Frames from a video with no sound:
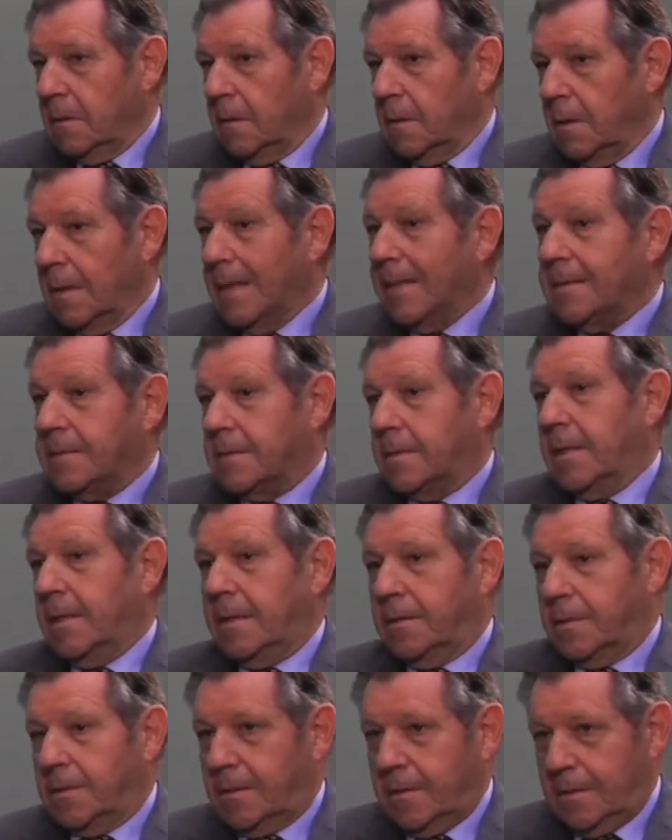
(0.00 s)

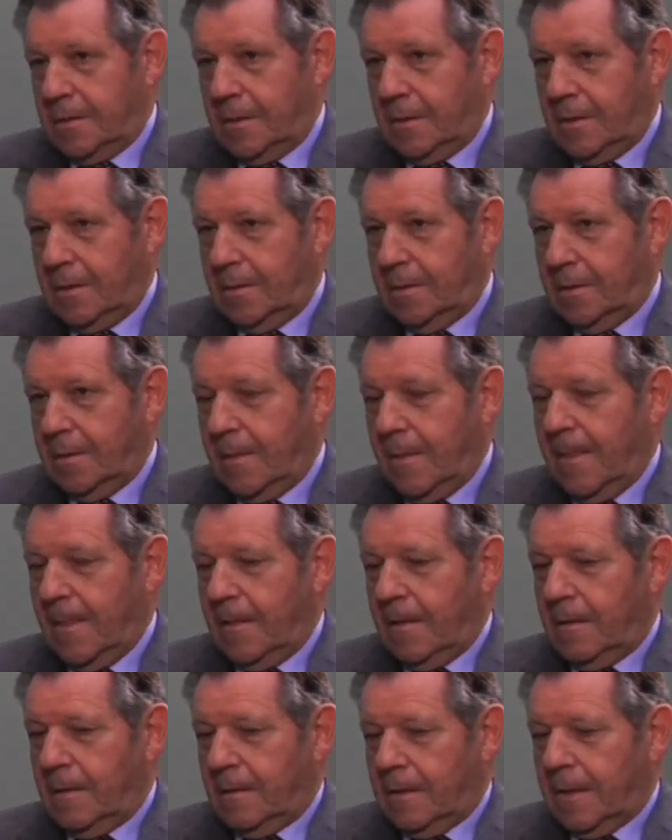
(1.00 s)
late-stage disease.
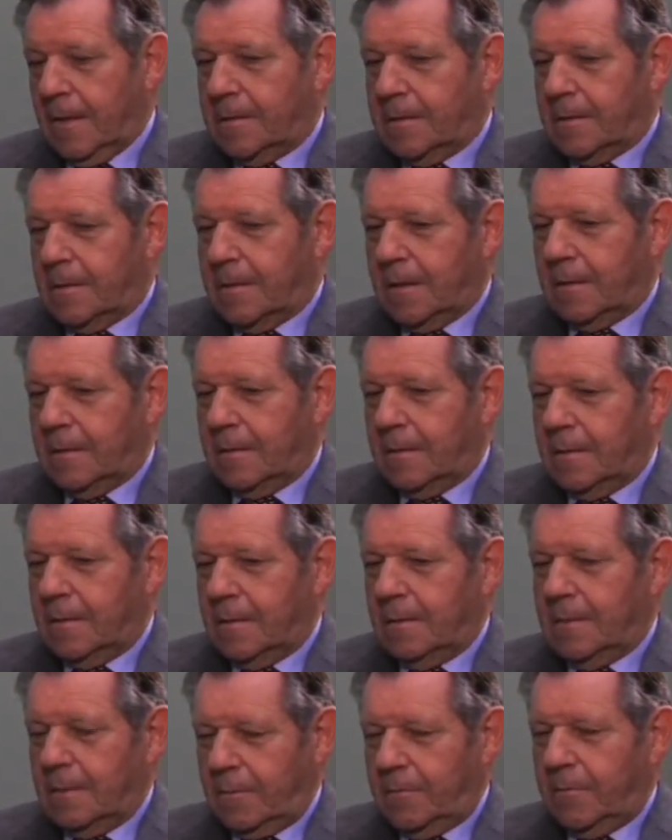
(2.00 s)
That's a
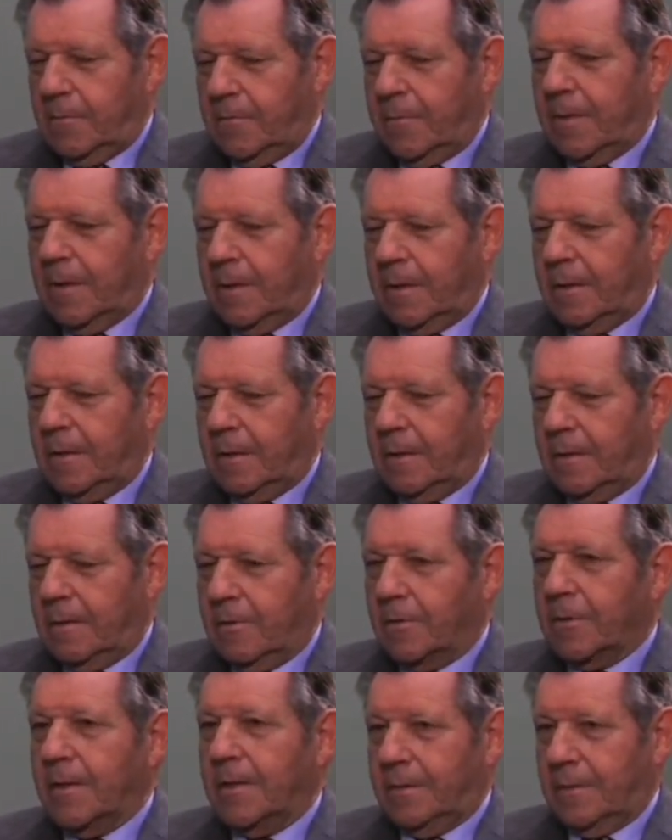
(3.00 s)
very
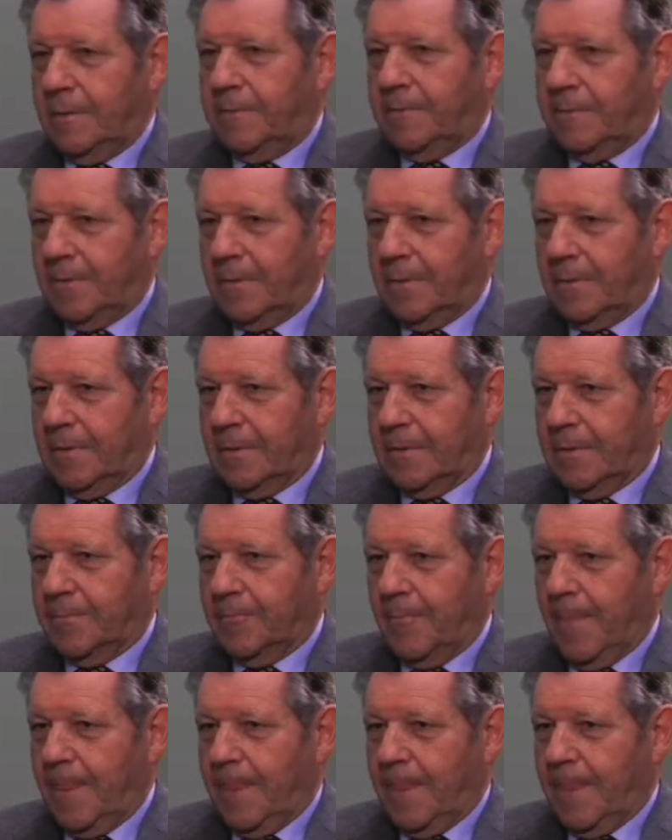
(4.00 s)
great difference.